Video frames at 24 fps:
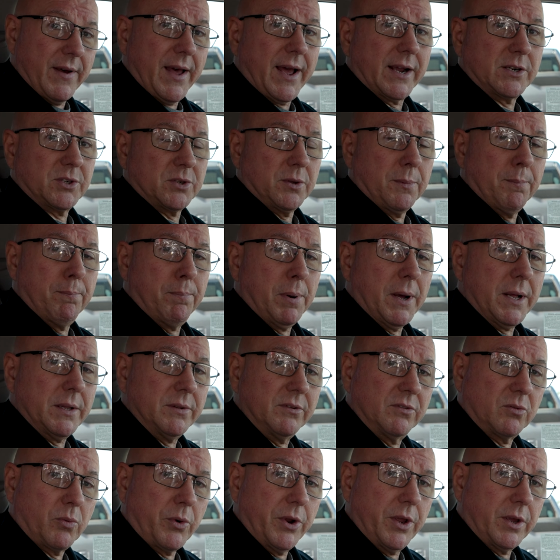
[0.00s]
actual
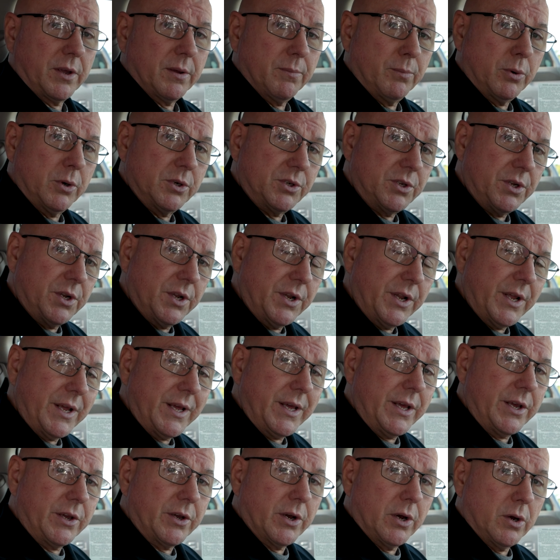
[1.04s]
buttons where you can push it into
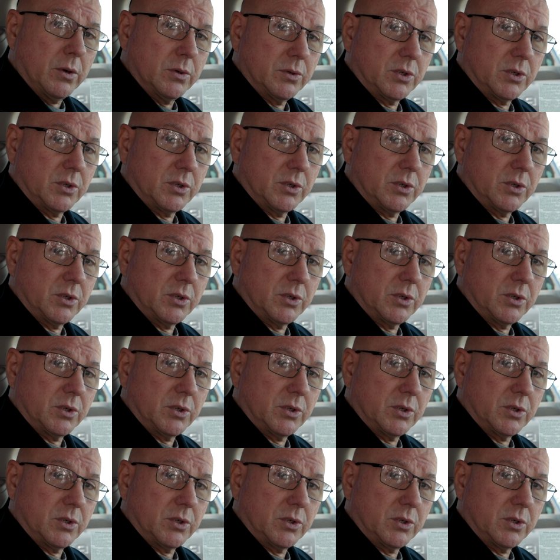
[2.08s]
eco,